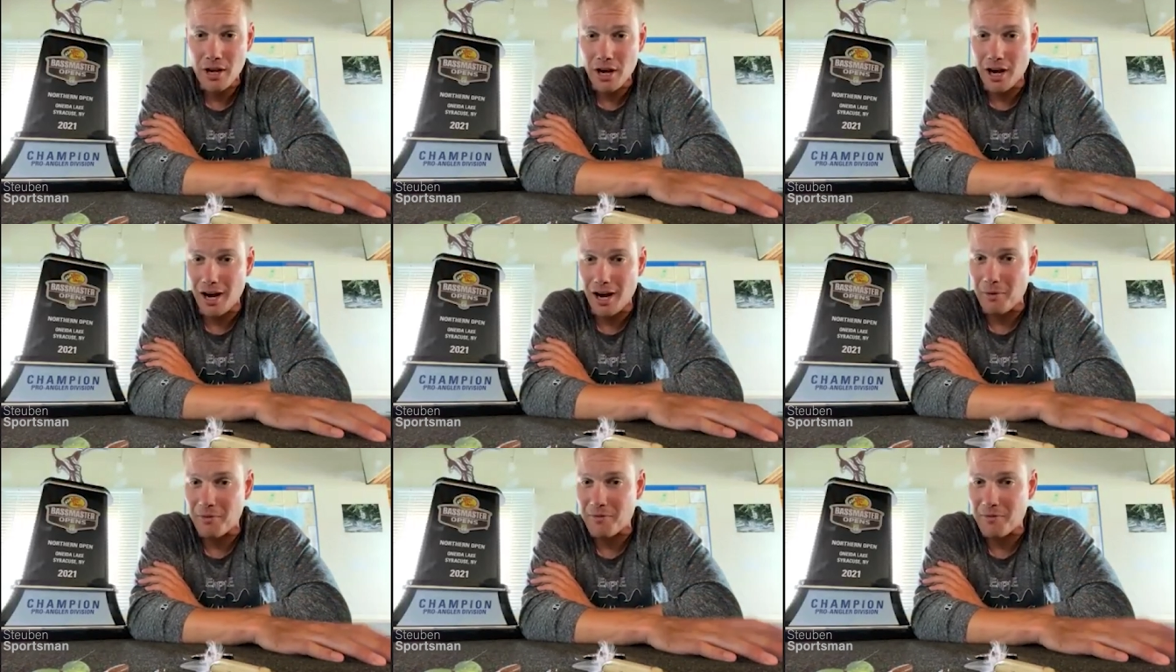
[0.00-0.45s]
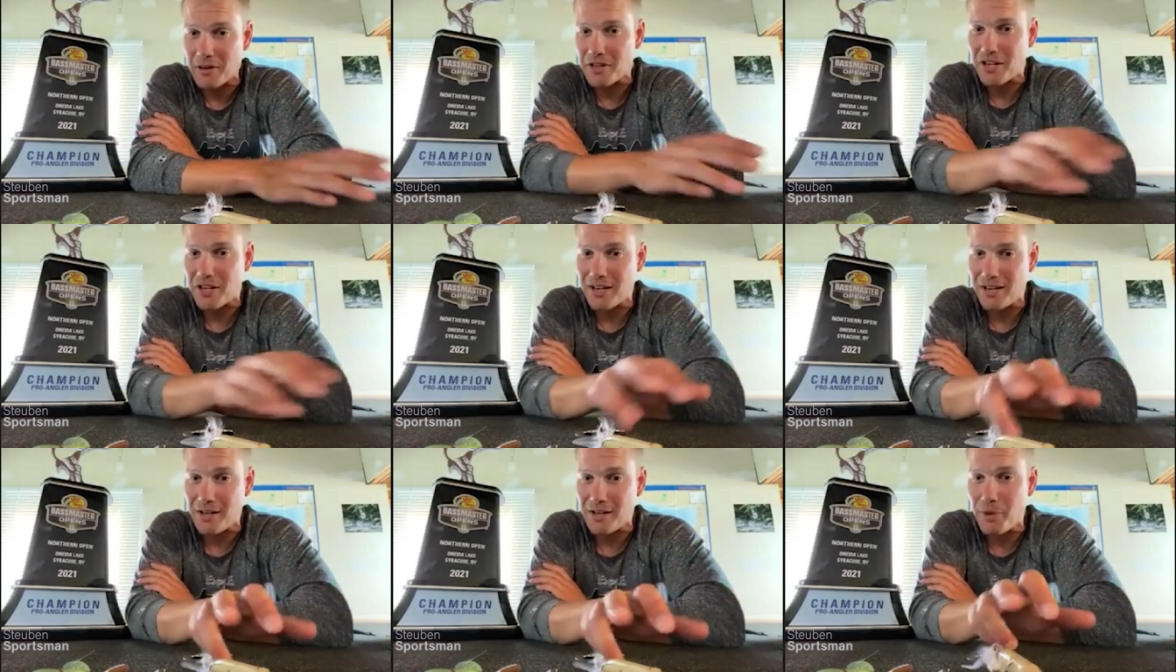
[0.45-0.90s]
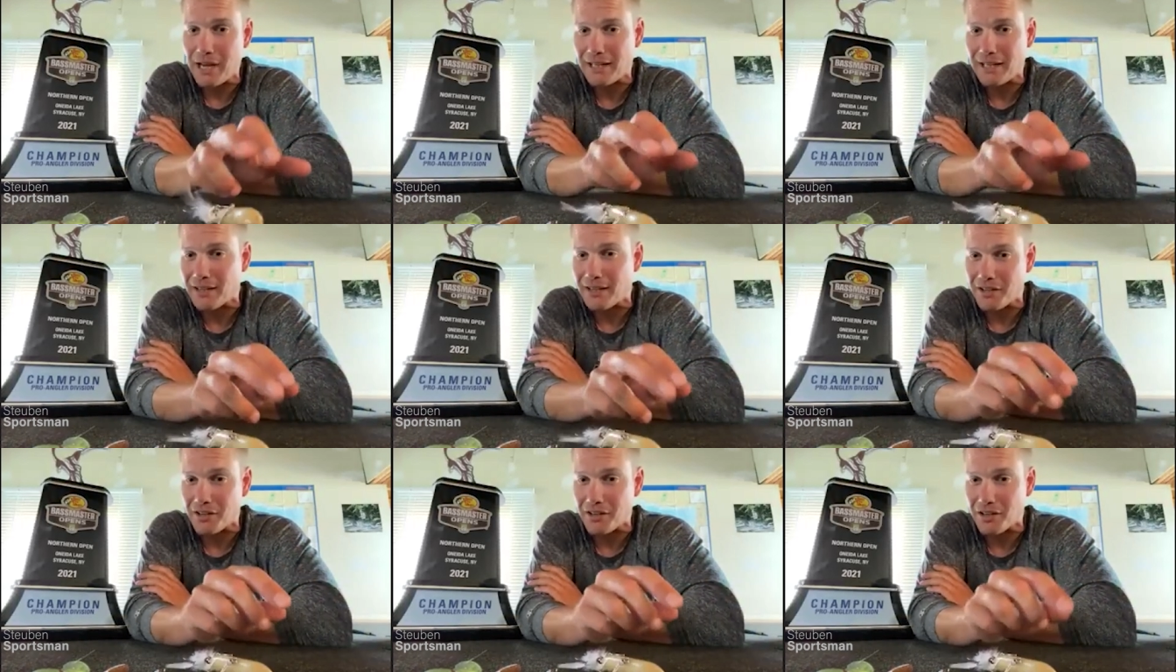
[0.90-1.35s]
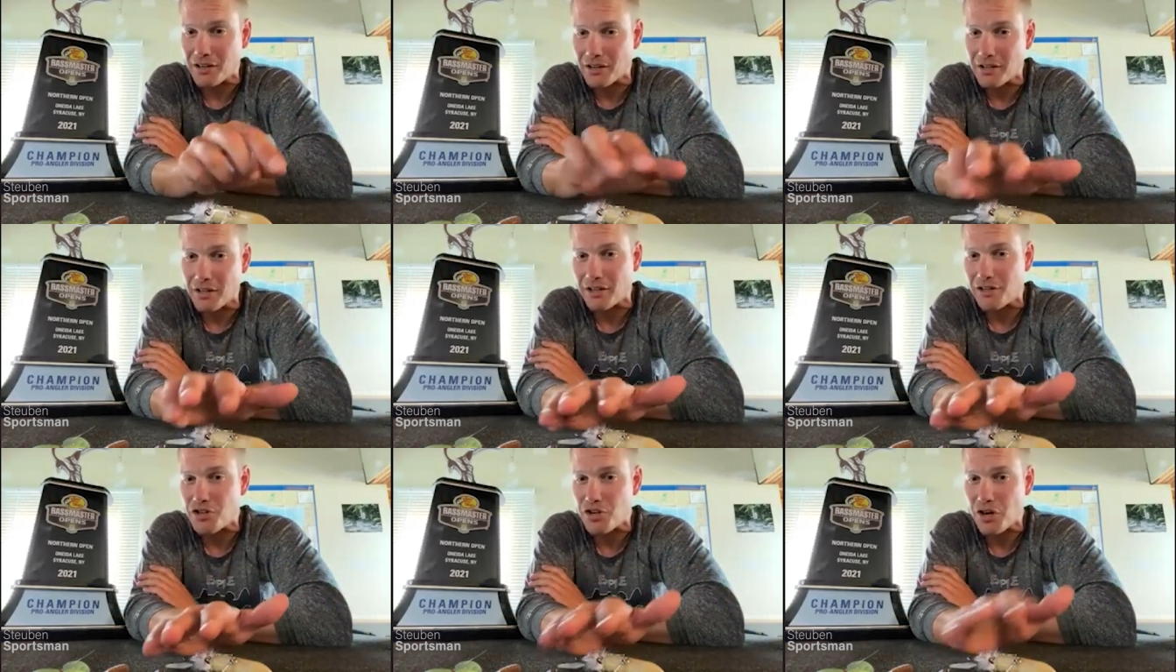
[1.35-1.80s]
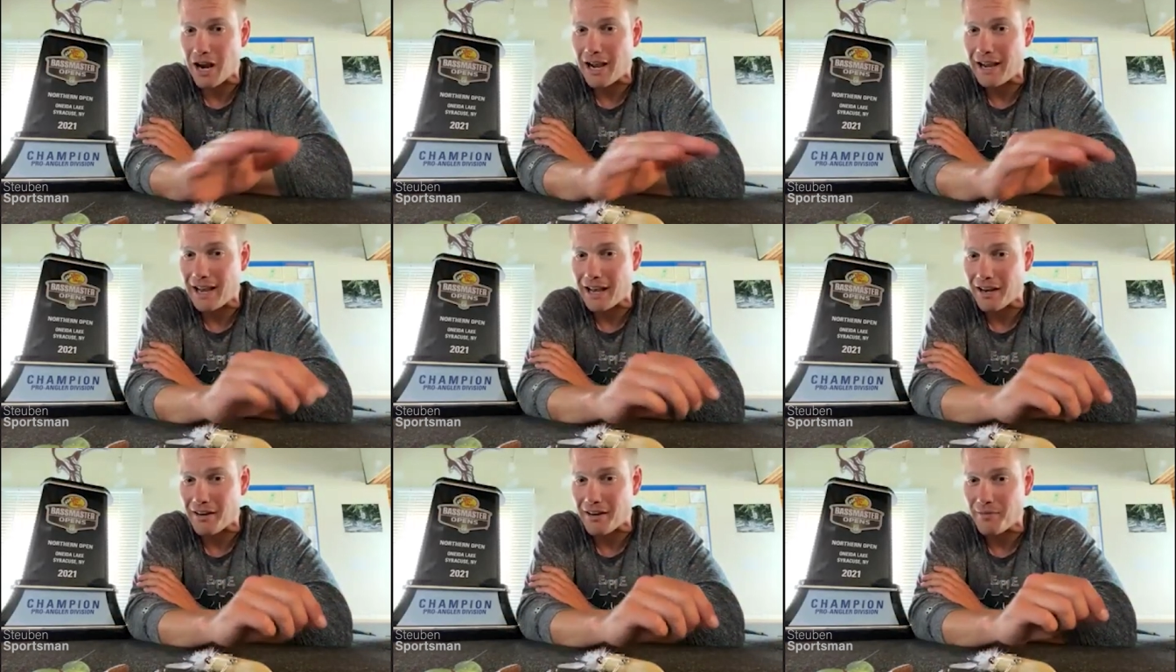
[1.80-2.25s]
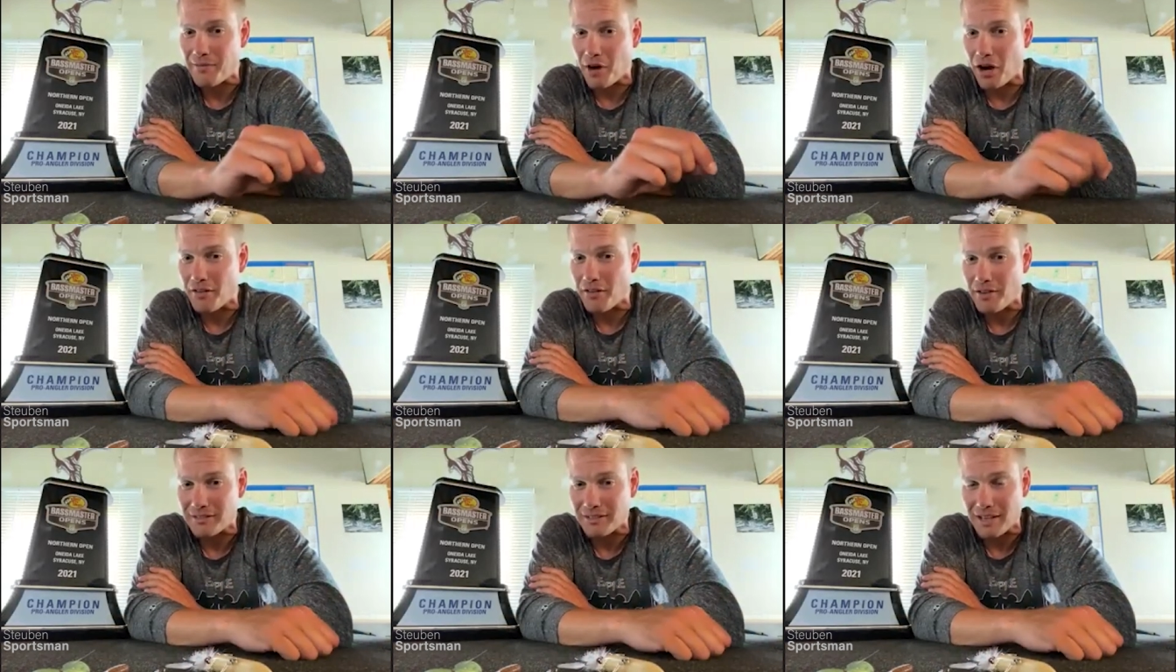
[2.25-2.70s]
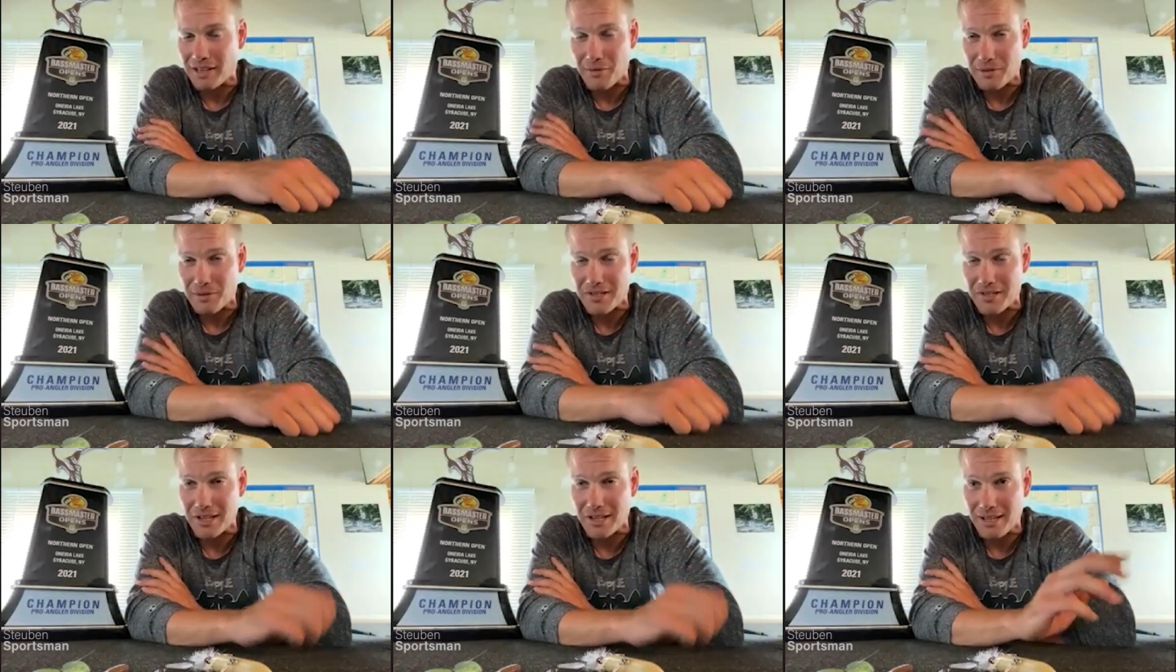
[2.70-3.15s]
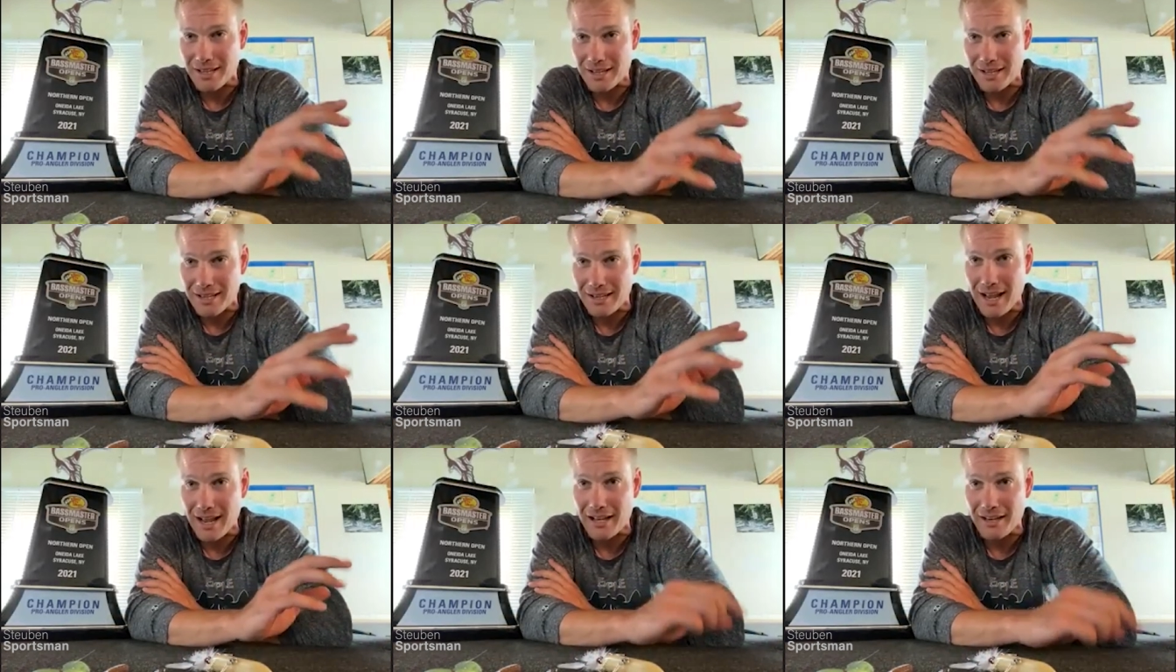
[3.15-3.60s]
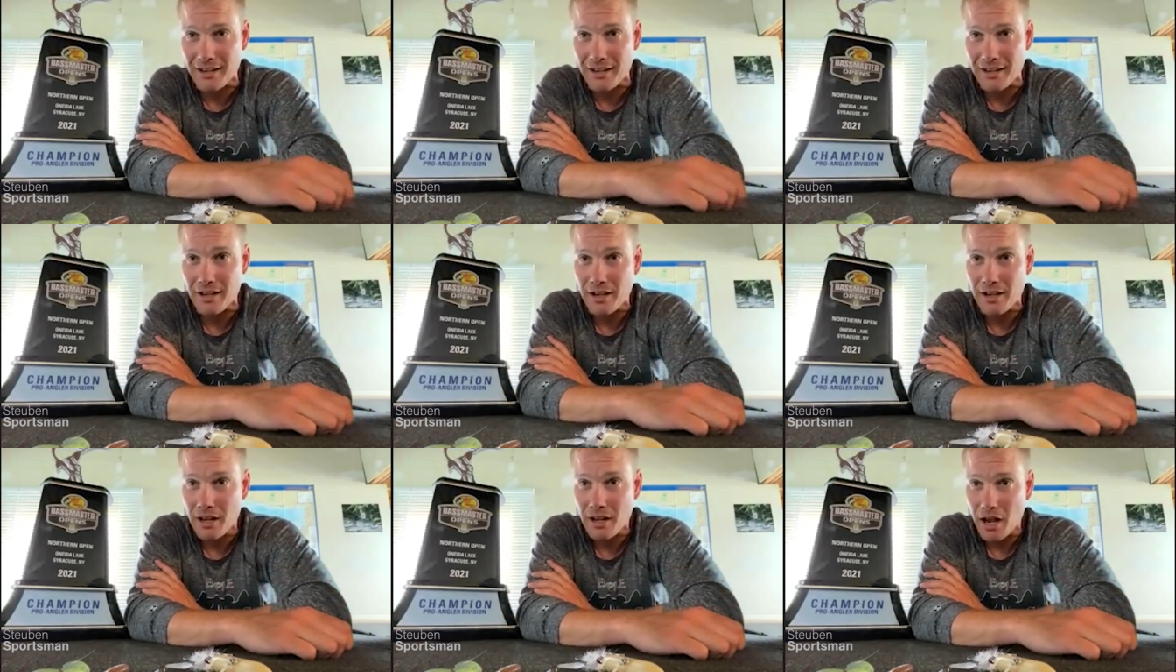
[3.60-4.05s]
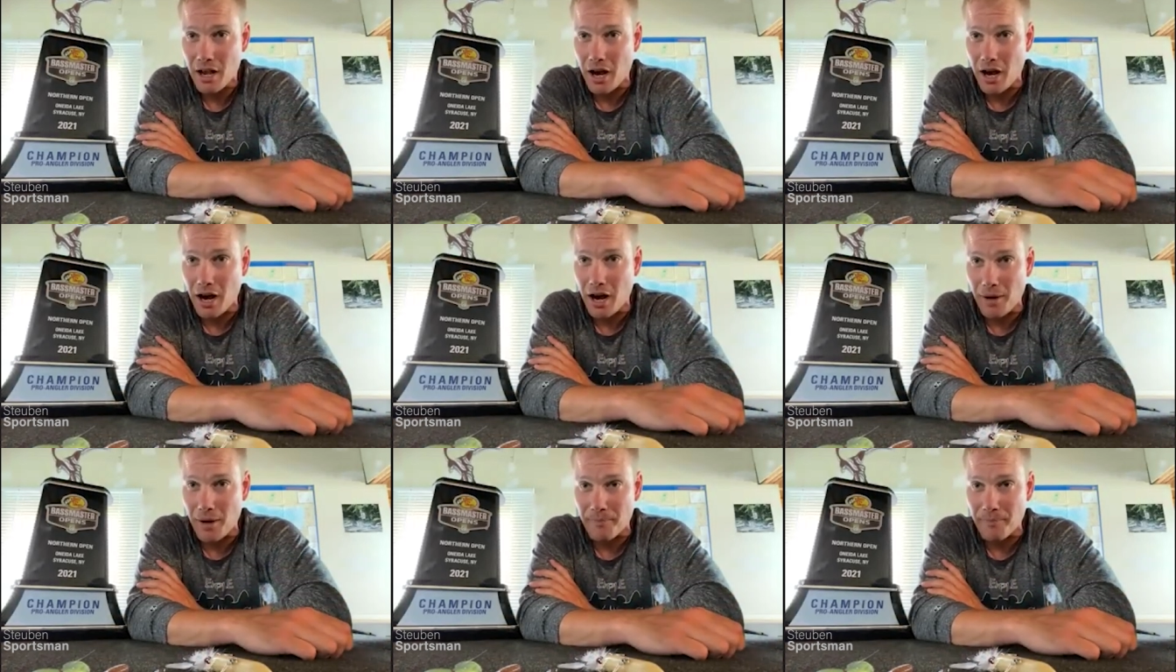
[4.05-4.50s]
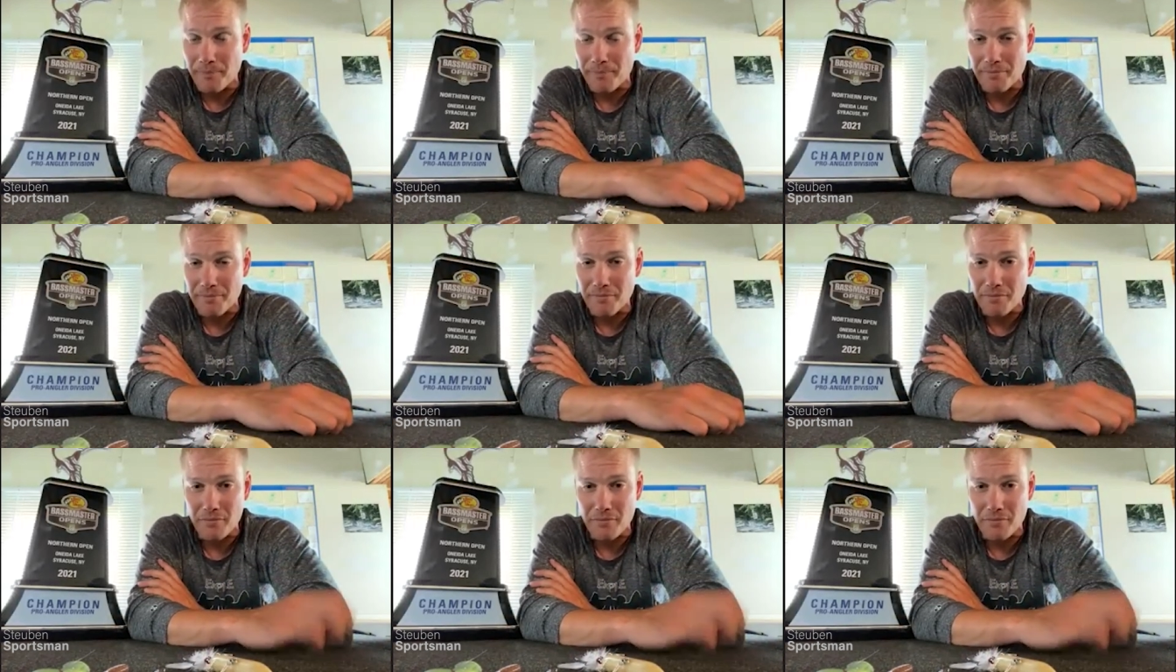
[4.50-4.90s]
Um, if there's any bait that you're going to try out of all these, I would say the Ned um,